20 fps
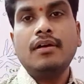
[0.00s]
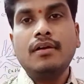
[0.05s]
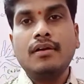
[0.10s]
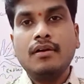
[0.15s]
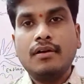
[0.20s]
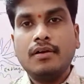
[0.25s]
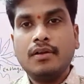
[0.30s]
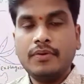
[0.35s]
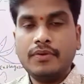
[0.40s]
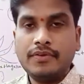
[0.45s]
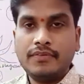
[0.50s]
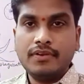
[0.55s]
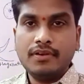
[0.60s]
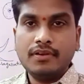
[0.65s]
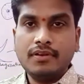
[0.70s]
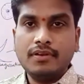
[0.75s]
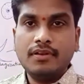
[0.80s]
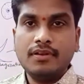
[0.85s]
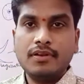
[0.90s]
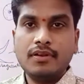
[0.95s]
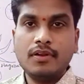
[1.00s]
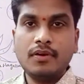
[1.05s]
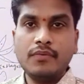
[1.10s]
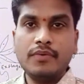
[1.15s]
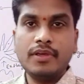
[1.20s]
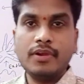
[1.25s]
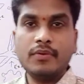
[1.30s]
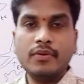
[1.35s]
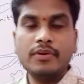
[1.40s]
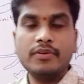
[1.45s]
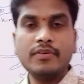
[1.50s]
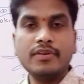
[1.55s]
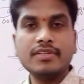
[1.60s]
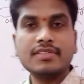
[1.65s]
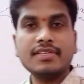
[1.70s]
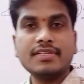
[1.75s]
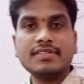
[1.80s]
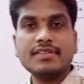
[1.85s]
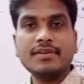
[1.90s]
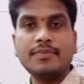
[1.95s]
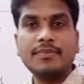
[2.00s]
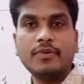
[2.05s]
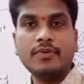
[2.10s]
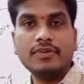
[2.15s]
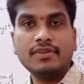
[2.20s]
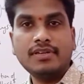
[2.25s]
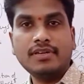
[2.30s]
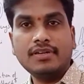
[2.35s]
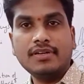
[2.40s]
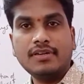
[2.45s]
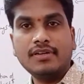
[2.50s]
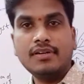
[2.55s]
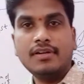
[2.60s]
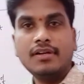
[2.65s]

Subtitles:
Hello everyone. Now we are going to discuss about the